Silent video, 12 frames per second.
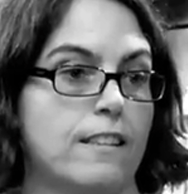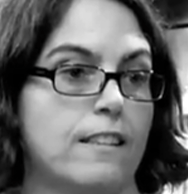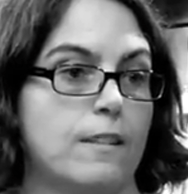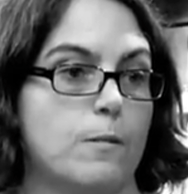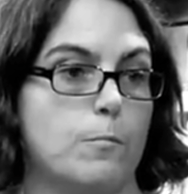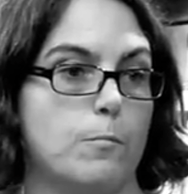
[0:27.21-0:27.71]

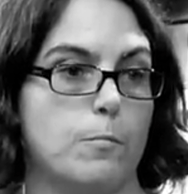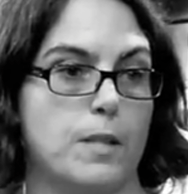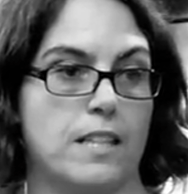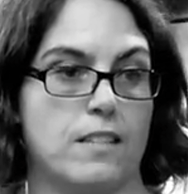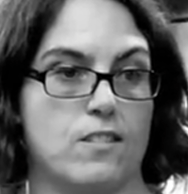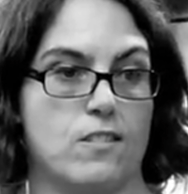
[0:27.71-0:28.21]
Cool.
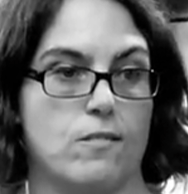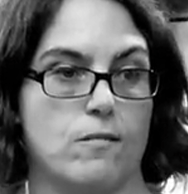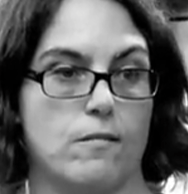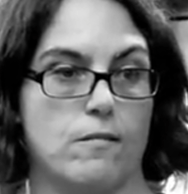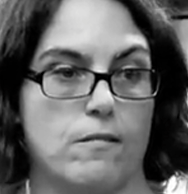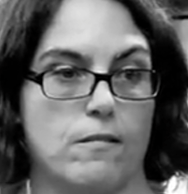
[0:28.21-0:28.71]
Because
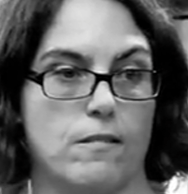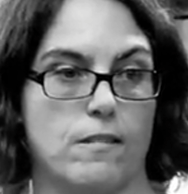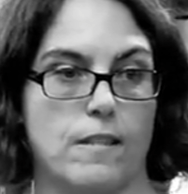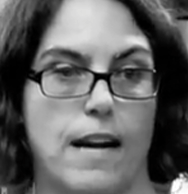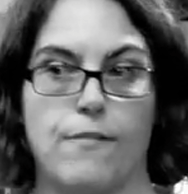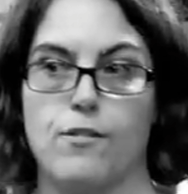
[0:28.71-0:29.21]

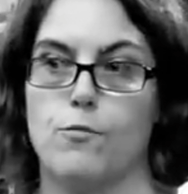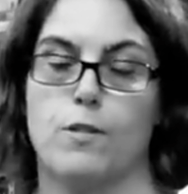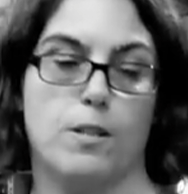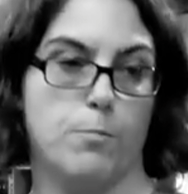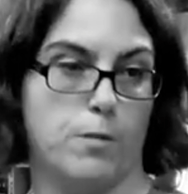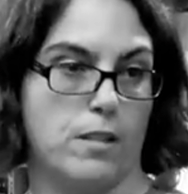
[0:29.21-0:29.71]
after you
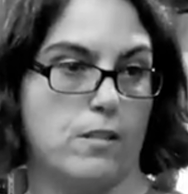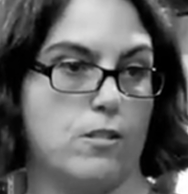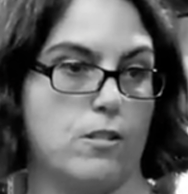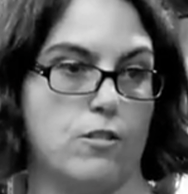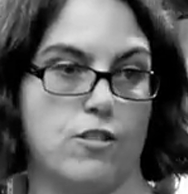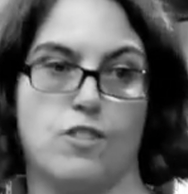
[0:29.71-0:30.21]
read the
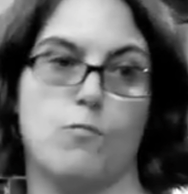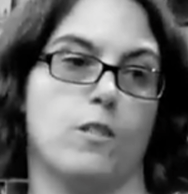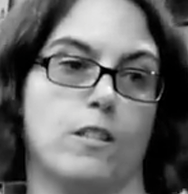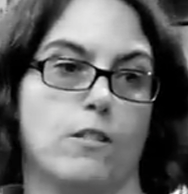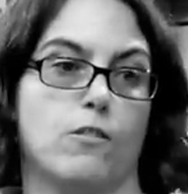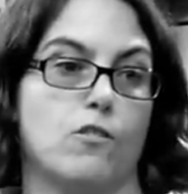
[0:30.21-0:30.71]
books, you just want
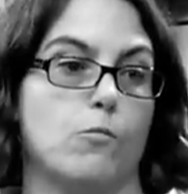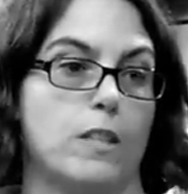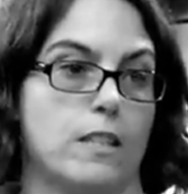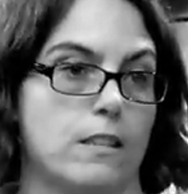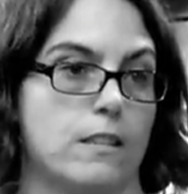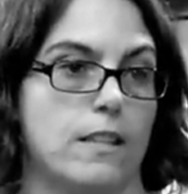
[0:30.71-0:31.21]
to go to Sweden
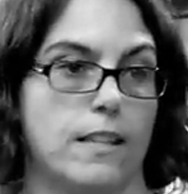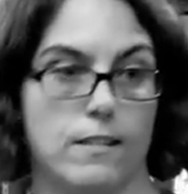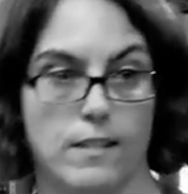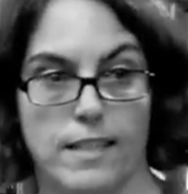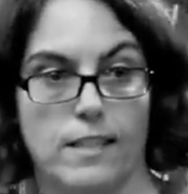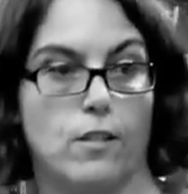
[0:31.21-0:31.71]
and
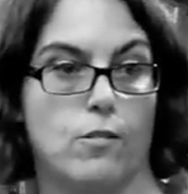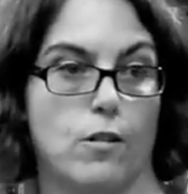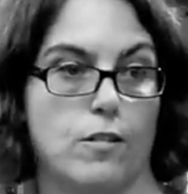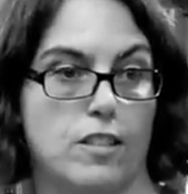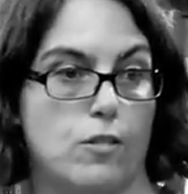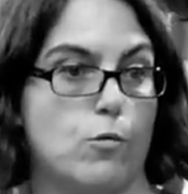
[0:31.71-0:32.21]
like go to all
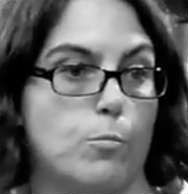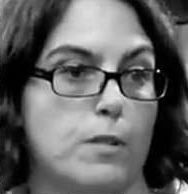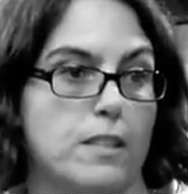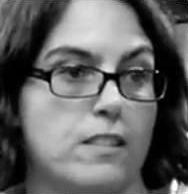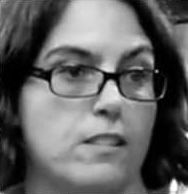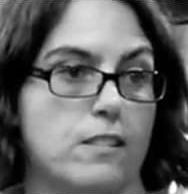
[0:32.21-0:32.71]
these cool
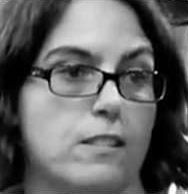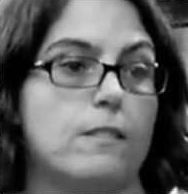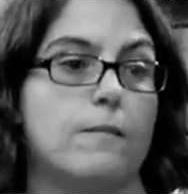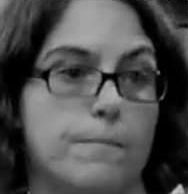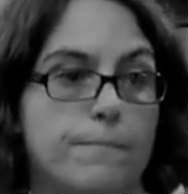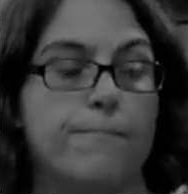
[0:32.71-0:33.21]
places.
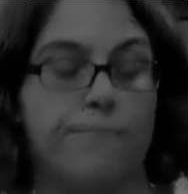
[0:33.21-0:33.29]
Cool.